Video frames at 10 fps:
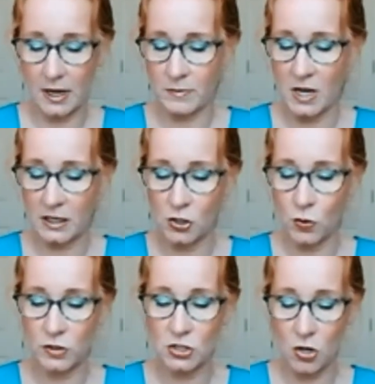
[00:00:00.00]
I'm not going to
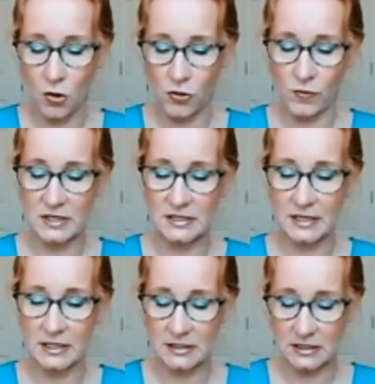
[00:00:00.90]
go into all the ways
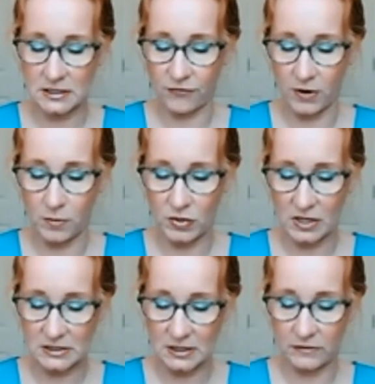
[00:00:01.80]
that it's different
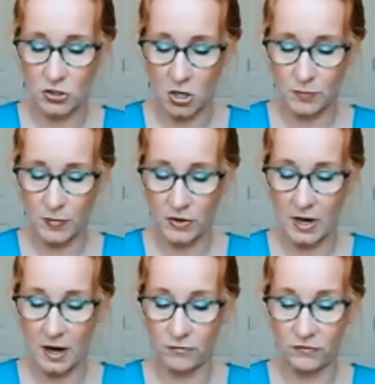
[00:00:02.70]
because I've talked about
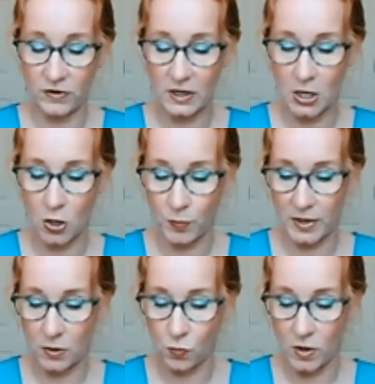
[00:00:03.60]
it every video,
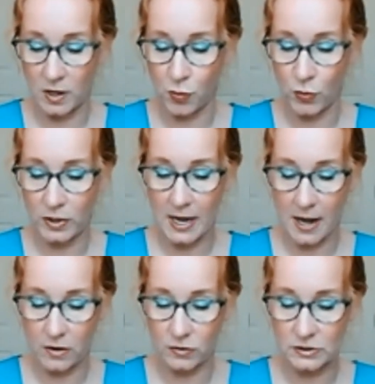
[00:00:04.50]
but I want to point
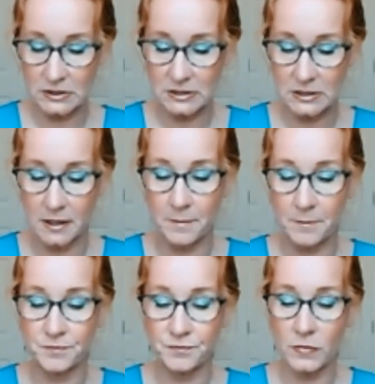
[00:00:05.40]
out
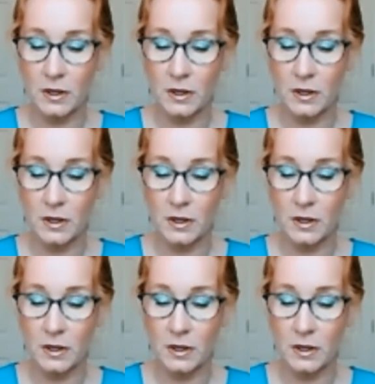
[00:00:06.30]
some